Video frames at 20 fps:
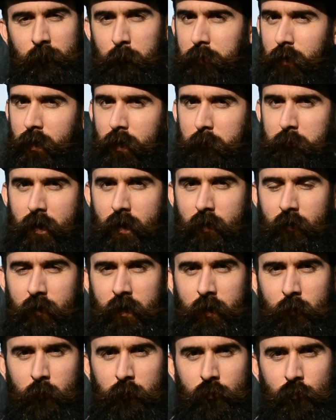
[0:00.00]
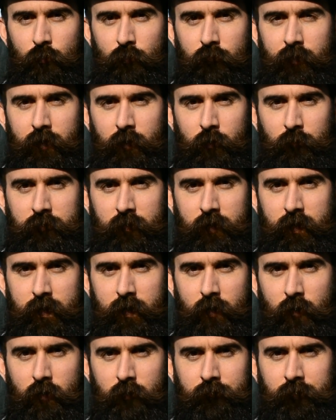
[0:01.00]
the Beard Baron here with a new video
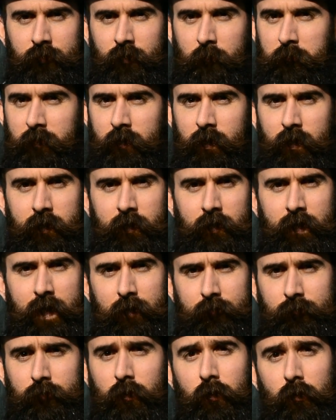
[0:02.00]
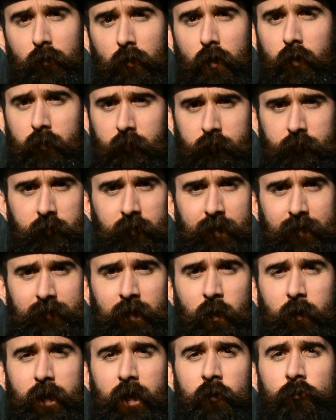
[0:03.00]
today of something I get asked a lot of, and that's
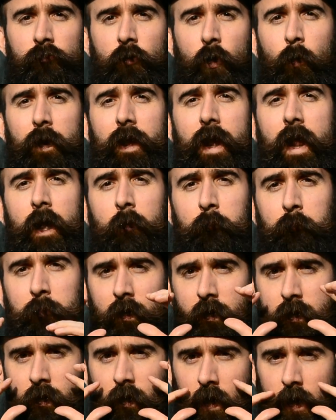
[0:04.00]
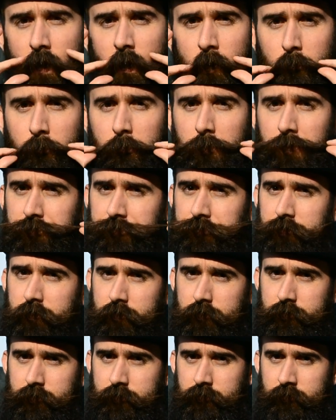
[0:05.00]
how to grow an epic
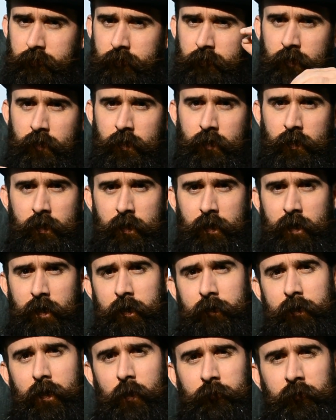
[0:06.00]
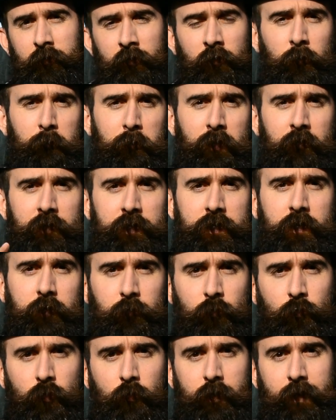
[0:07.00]
mustache. Now there's a little bit of a
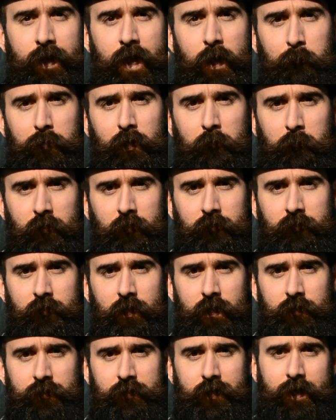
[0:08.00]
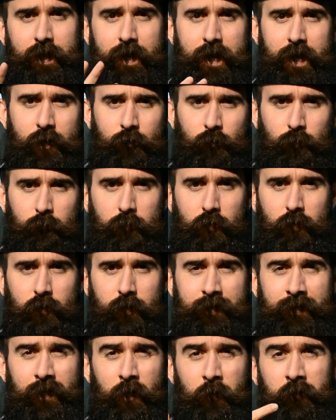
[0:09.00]
difference between an epic mustache and a
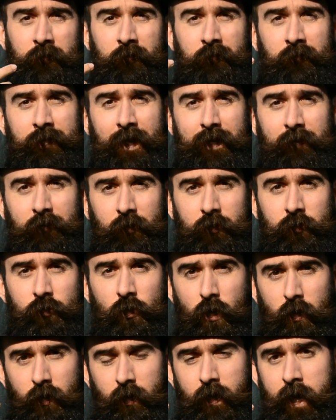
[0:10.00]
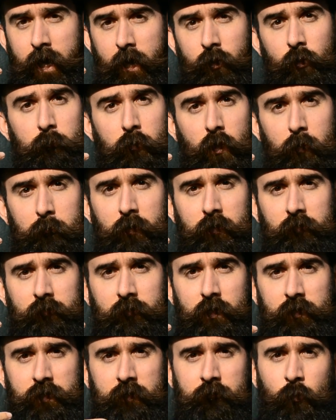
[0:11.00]
handlebar, and now this is technically not a handlebar
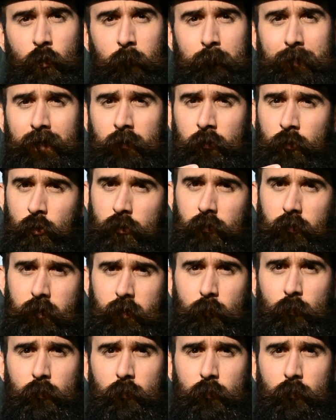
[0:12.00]
mustache, even though it might look like